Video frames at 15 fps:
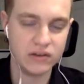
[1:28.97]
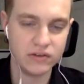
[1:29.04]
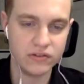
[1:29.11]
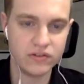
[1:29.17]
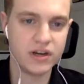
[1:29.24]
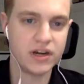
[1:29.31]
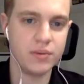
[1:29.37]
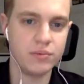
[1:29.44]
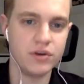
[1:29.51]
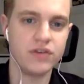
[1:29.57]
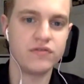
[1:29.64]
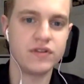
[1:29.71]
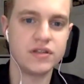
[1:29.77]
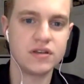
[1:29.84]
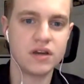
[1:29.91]
very
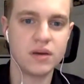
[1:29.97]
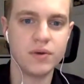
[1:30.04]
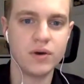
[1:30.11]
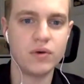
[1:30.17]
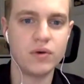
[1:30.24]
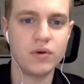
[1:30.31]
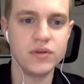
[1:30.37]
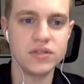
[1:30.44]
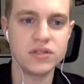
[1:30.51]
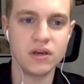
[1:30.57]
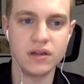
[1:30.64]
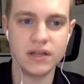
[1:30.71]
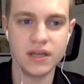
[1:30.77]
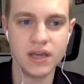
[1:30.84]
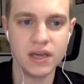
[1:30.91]
briefly, talk about what we saw
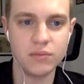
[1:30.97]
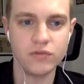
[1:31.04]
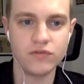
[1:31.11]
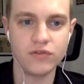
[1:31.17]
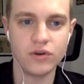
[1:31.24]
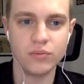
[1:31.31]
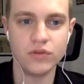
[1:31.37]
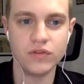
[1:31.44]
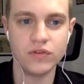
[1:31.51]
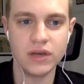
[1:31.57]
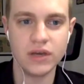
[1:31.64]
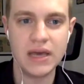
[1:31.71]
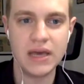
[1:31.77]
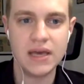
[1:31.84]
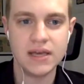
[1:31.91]
in the game before
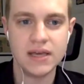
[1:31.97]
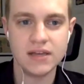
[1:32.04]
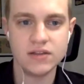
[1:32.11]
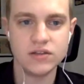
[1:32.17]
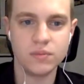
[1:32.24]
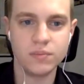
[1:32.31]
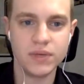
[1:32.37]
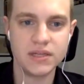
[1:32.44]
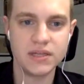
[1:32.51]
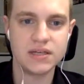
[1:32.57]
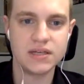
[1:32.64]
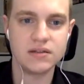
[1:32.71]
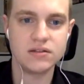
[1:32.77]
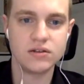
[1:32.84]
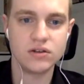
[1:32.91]
moving into the Big
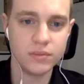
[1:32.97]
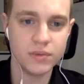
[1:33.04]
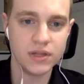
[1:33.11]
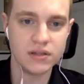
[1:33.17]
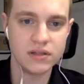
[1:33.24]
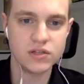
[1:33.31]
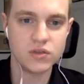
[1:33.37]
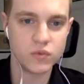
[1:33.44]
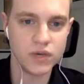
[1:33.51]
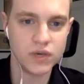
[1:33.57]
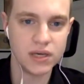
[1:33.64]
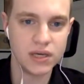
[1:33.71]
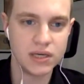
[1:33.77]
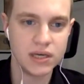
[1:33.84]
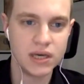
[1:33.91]
Ten tournament this
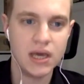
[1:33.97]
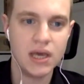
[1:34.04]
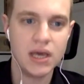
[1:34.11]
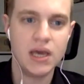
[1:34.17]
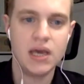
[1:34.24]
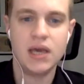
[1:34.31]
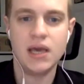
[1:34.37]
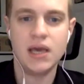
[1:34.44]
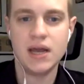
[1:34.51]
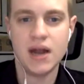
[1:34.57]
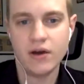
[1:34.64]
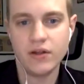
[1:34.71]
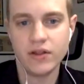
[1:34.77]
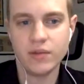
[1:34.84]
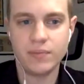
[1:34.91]
week and
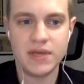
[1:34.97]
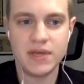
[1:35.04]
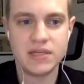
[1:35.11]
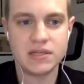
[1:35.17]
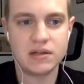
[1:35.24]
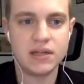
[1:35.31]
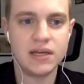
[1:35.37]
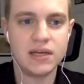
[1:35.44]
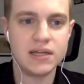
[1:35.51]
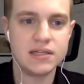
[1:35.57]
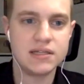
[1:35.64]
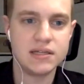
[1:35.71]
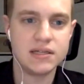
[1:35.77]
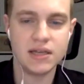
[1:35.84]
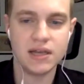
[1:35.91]
how that basically gets
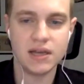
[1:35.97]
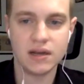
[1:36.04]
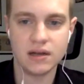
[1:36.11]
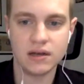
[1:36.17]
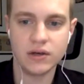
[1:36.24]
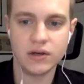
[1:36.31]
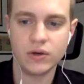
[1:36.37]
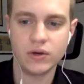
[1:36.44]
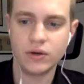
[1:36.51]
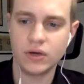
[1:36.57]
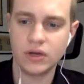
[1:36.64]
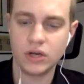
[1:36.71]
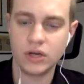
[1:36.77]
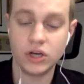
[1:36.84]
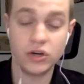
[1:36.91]
Indiana,
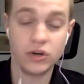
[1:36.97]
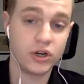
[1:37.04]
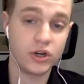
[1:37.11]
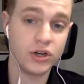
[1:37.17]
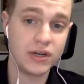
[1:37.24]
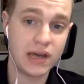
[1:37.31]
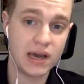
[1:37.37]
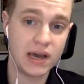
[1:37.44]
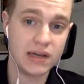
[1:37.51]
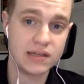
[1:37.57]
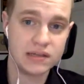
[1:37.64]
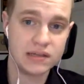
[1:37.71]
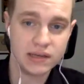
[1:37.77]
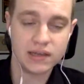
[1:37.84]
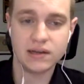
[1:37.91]
could or could not
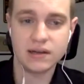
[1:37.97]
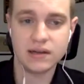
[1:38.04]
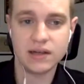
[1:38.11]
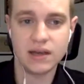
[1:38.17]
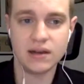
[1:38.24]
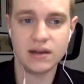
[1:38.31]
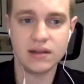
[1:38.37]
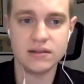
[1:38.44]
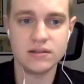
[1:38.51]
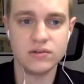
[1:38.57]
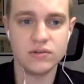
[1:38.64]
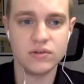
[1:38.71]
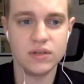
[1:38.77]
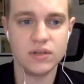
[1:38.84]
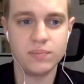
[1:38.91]
get Indiana
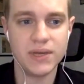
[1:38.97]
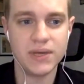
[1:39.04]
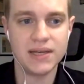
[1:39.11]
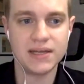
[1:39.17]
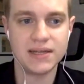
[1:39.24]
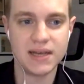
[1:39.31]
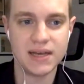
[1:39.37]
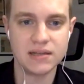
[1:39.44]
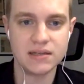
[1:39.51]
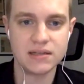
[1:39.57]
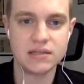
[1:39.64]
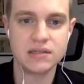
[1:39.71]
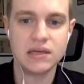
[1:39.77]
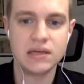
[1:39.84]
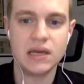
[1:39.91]
into the big
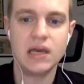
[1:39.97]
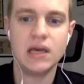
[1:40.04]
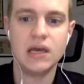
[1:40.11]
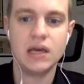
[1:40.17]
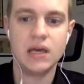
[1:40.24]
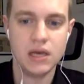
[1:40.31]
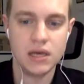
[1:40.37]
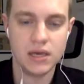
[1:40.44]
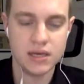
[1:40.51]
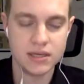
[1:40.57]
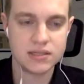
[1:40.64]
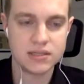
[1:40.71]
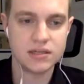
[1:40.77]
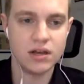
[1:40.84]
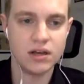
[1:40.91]
dance
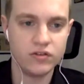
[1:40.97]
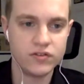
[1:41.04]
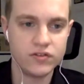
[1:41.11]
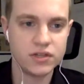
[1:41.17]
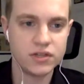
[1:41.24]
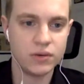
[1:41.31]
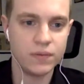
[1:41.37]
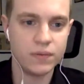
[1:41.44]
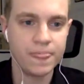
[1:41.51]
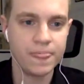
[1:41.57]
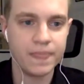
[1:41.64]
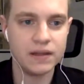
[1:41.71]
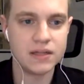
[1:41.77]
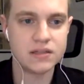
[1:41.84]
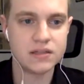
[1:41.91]
itself. So
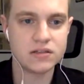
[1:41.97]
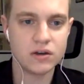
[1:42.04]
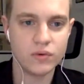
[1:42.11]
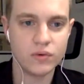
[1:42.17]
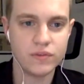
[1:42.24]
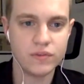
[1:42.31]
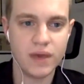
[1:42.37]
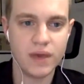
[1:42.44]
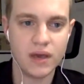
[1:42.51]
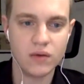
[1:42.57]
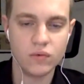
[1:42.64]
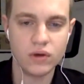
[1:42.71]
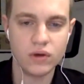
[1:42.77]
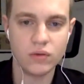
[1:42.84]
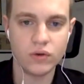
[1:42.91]
let's start with Matt.
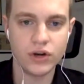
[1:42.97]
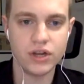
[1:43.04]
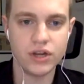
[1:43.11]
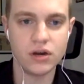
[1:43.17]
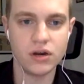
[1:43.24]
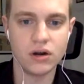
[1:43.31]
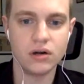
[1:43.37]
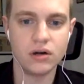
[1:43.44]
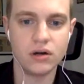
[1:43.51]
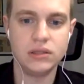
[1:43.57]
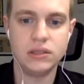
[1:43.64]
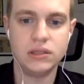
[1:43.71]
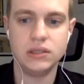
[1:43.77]
What were your